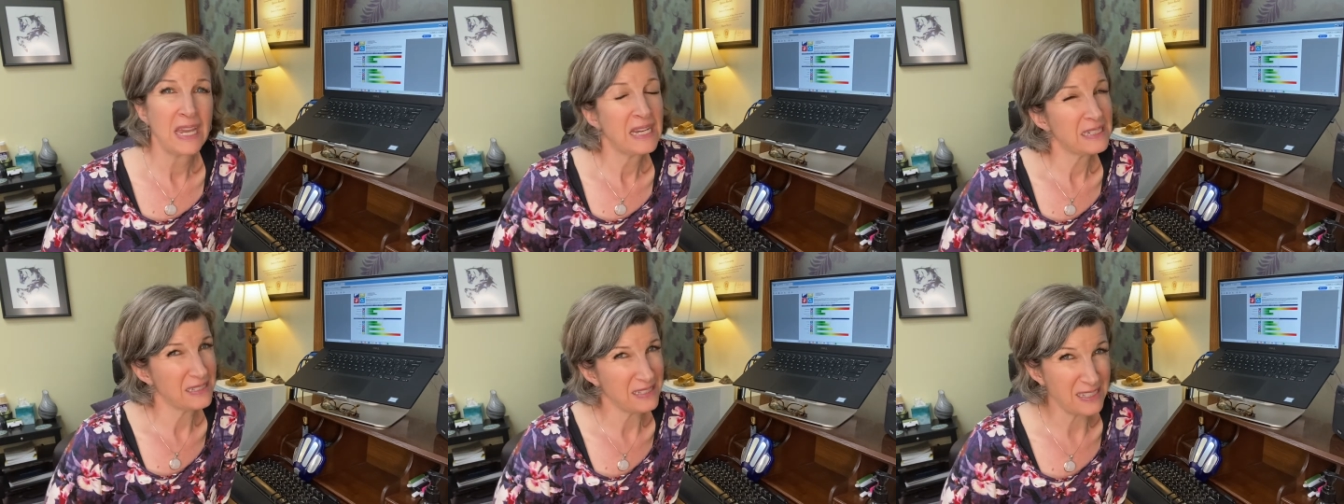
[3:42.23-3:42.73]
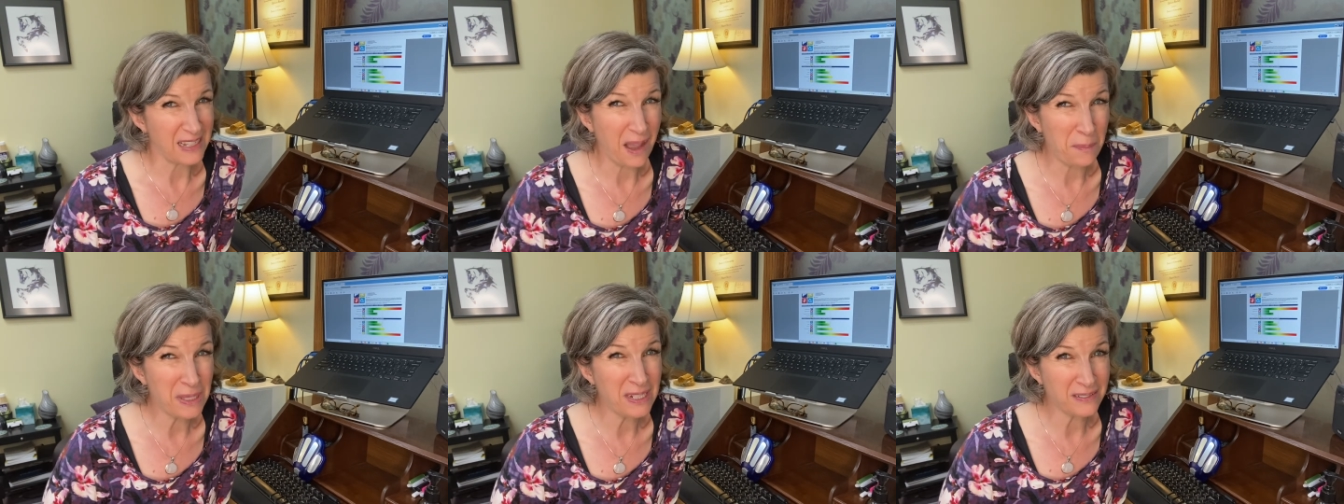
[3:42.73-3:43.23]
Does it
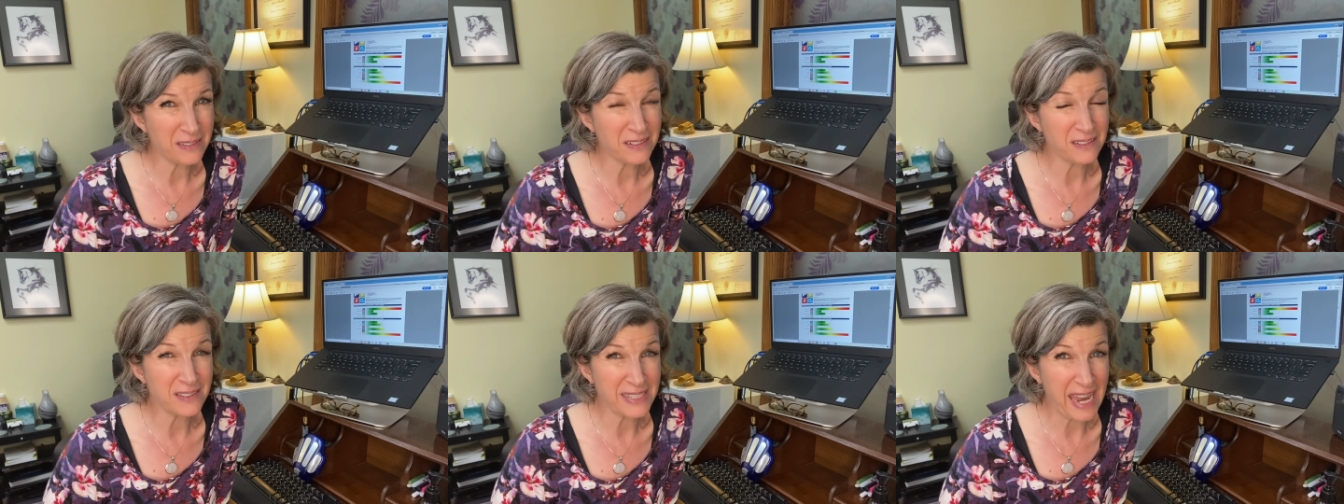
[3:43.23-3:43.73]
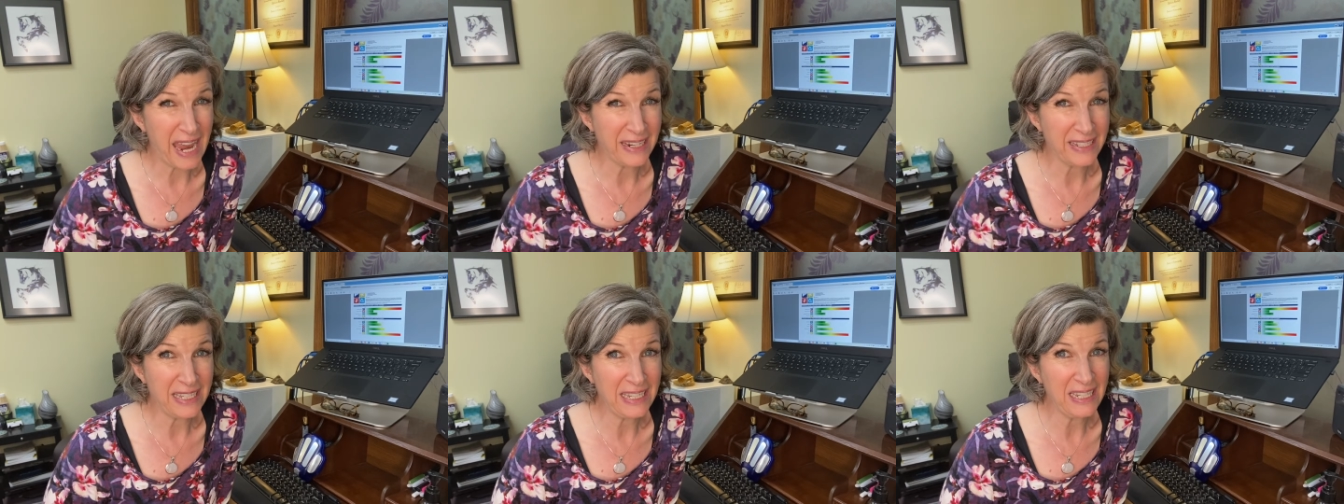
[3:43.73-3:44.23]
come in a little
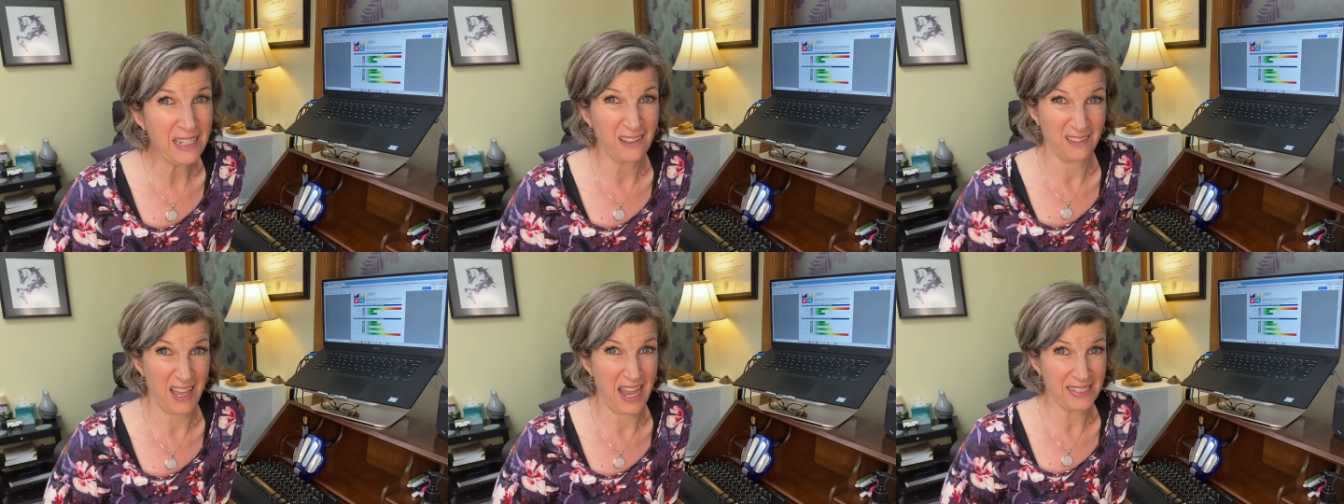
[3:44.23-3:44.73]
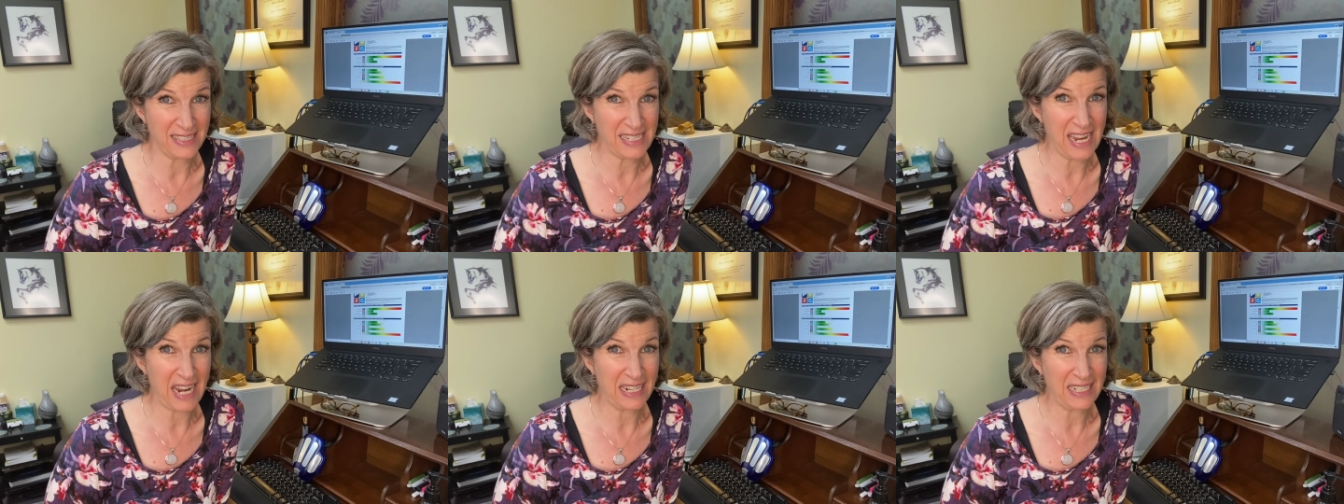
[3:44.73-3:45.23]
staticky, a lot
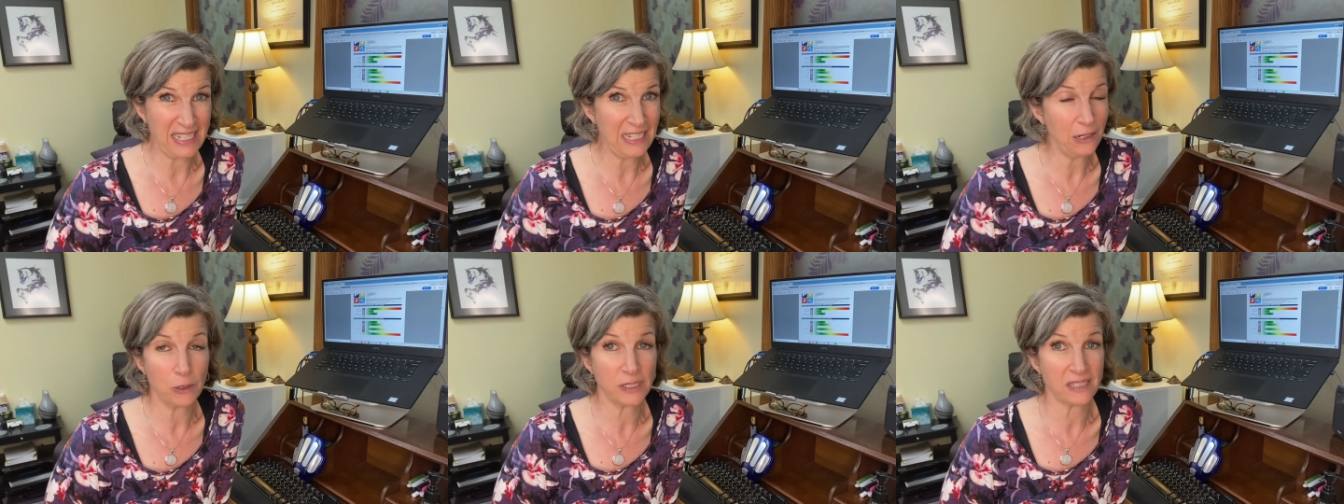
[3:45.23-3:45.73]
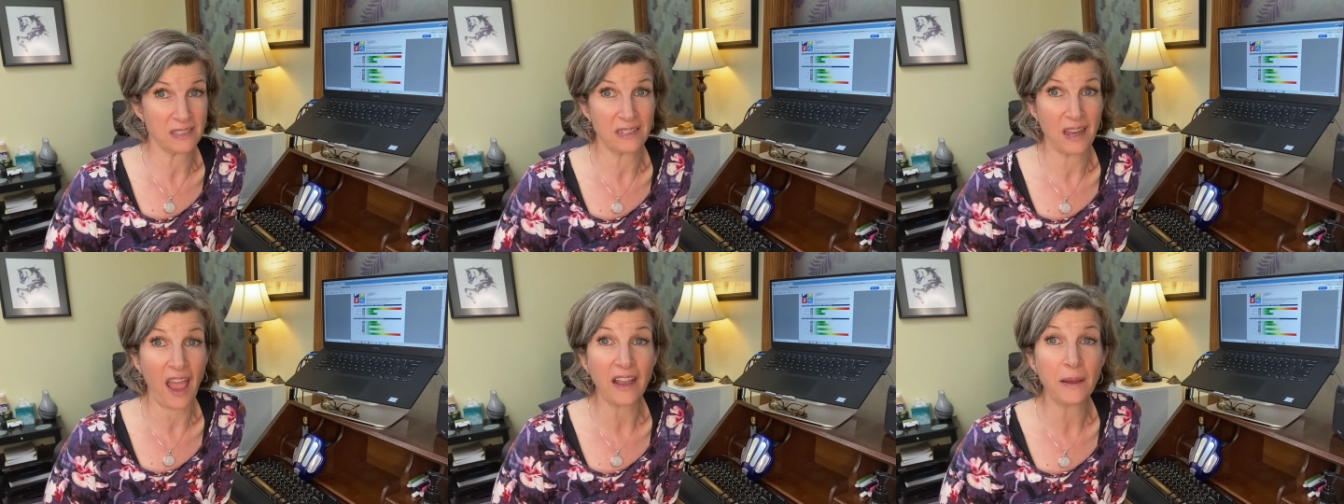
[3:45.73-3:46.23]
staticky, or does it
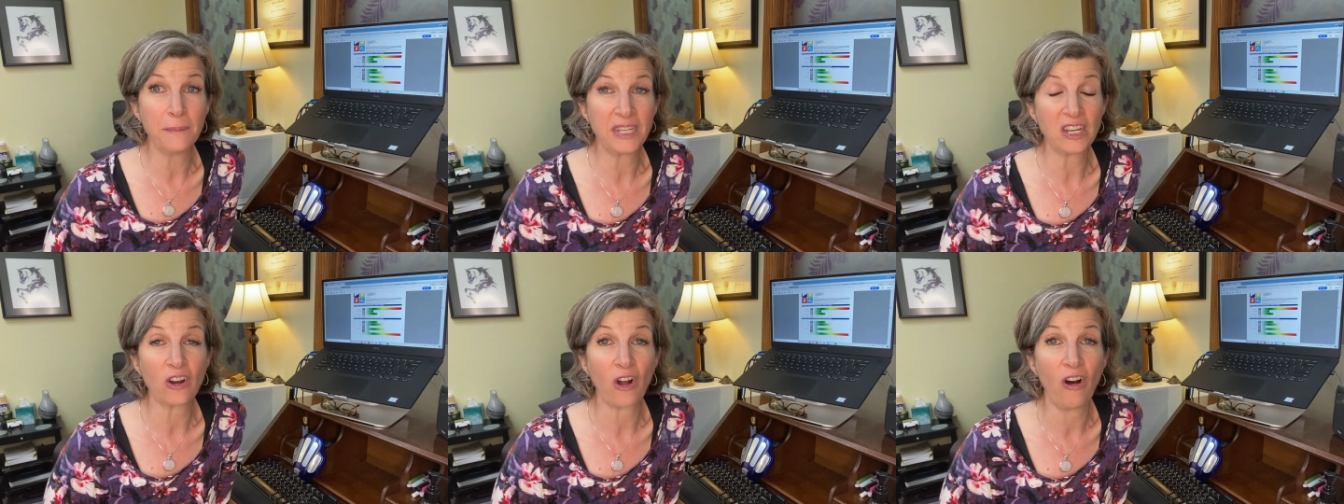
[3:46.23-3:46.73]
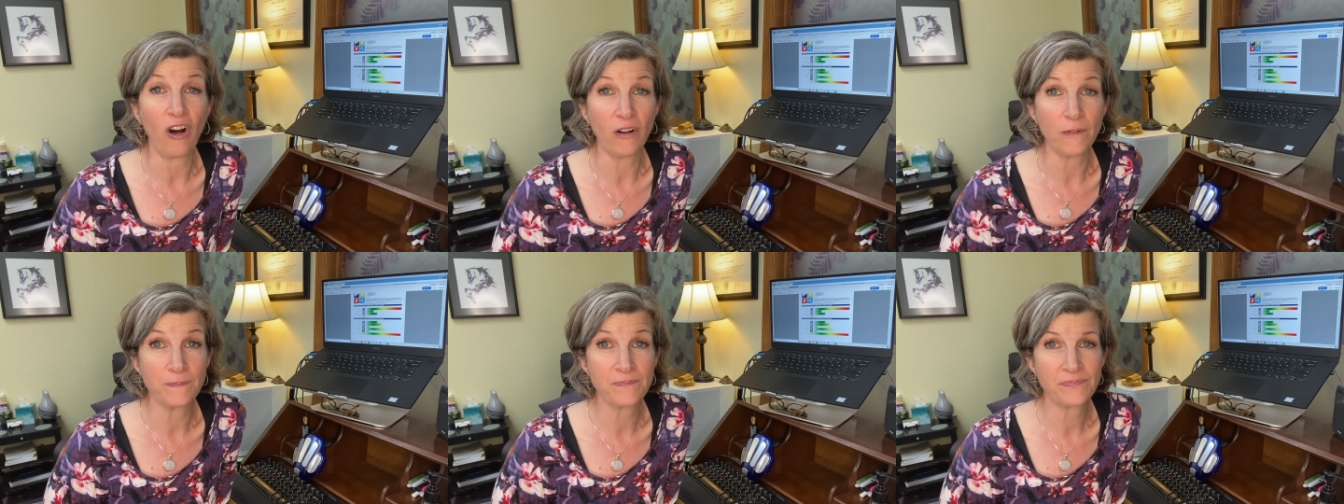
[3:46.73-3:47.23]
not come in at all?